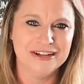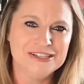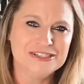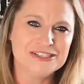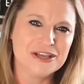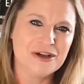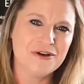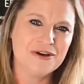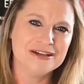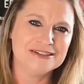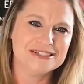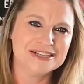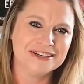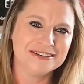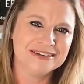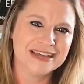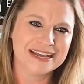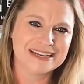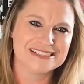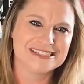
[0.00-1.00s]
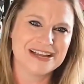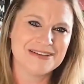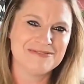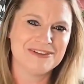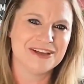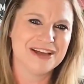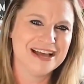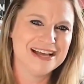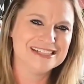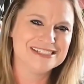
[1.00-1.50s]
So until next time,
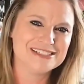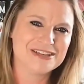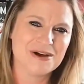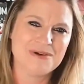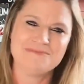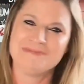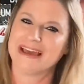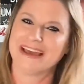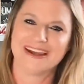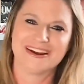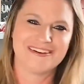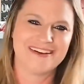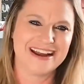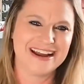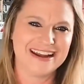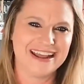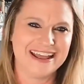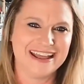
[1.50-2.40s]
you guys, go make it a great